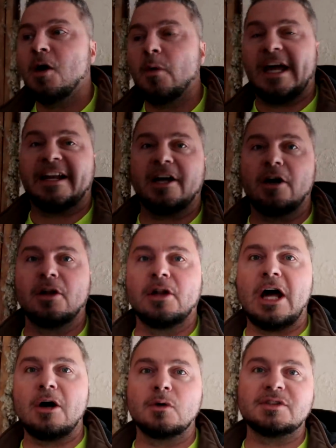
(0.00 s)
We gotta go to
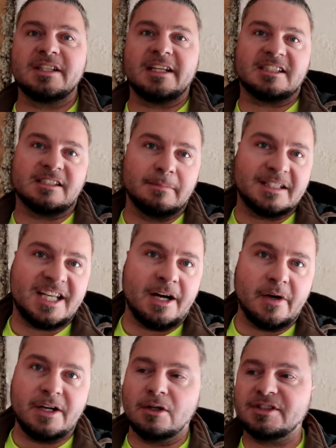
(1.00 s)
Lowe's and get some
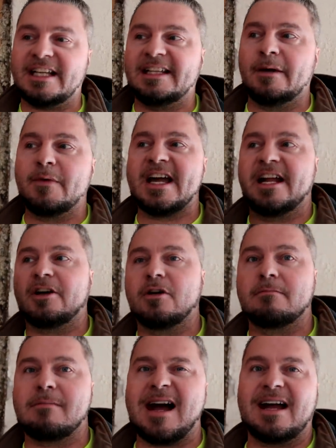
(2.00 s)
materials, and then we gotta go
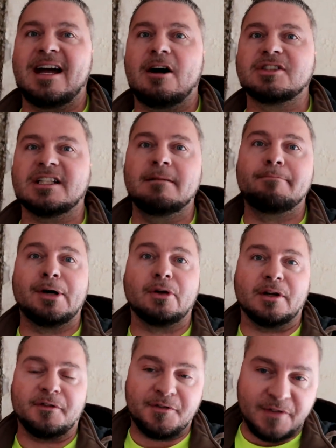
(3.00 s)
to my house and
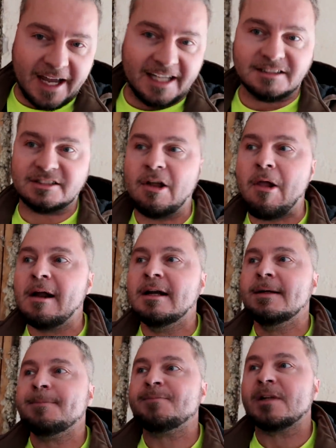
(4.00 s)
build a fence,
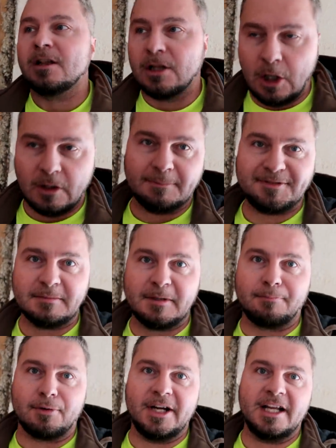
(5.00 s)
load up some
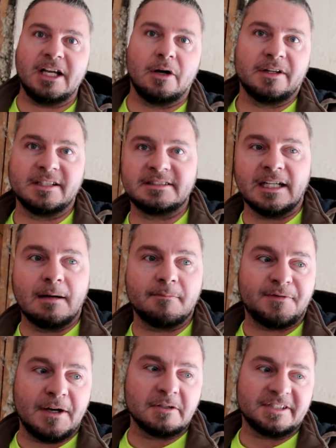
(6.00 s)
debris, go to the
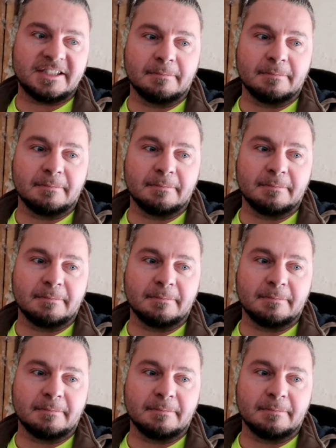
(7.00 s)
dump, folks.